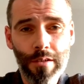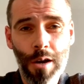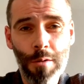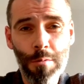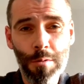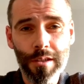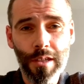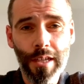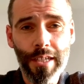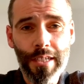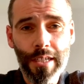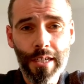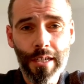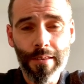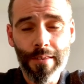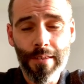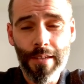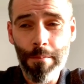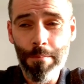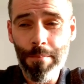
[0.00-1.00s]
I always liken
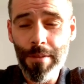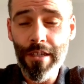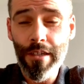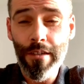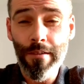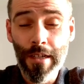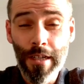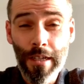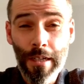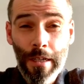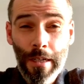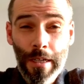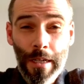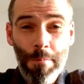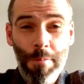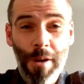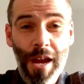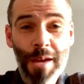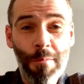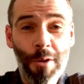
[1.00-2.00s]
it to being
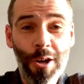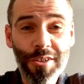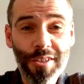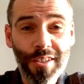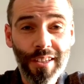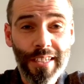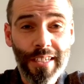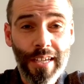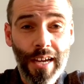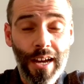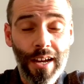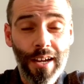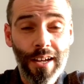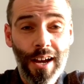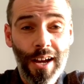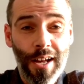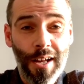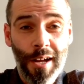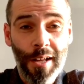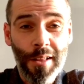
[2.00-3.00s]
pretty much like
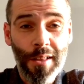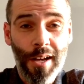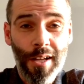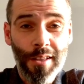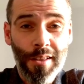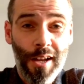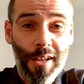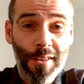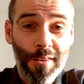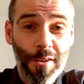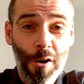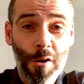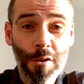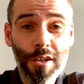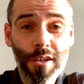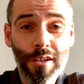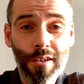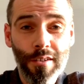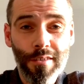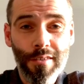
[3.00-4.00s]
a
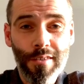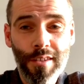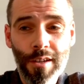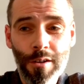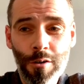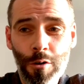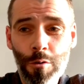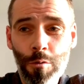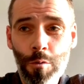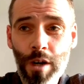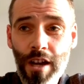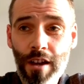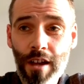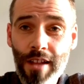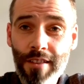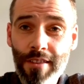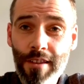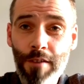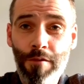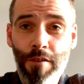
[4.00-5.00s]
drug. You know, when I
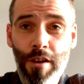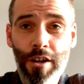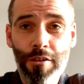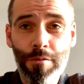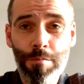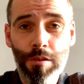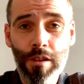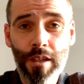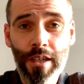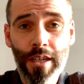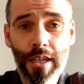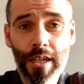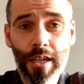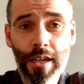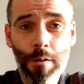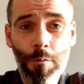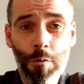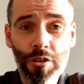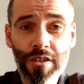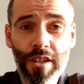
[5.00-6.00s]
had to finish playing
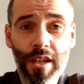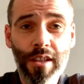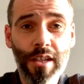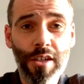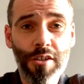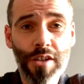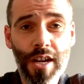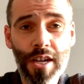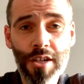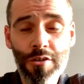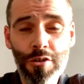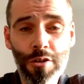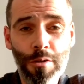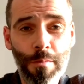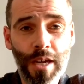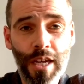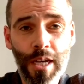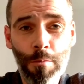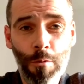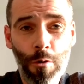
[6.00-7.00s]
and I wasn't in the dressing
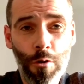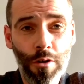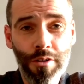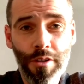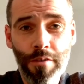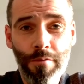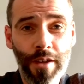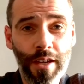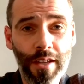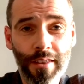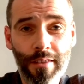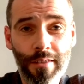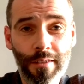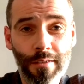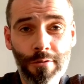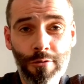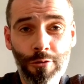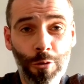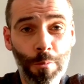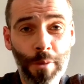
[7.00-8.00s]
room anymore, you've heard
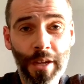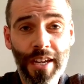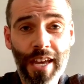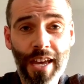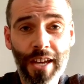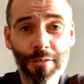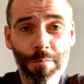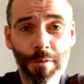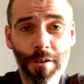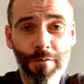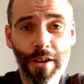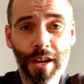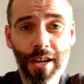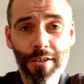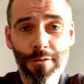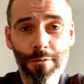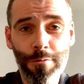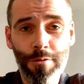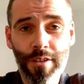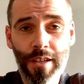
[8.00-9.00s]
so many
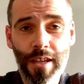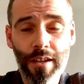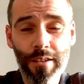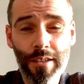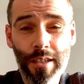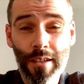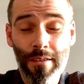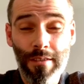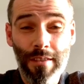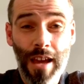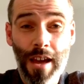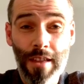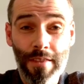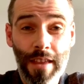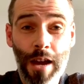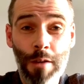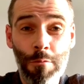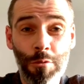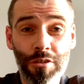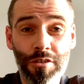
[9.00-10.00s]
ex-professionals telling you
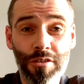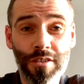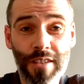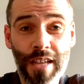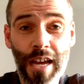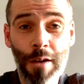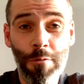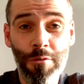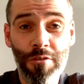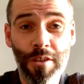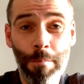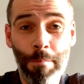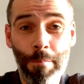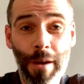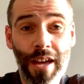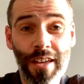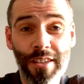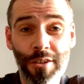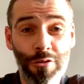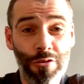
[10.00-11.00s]
that was the bit.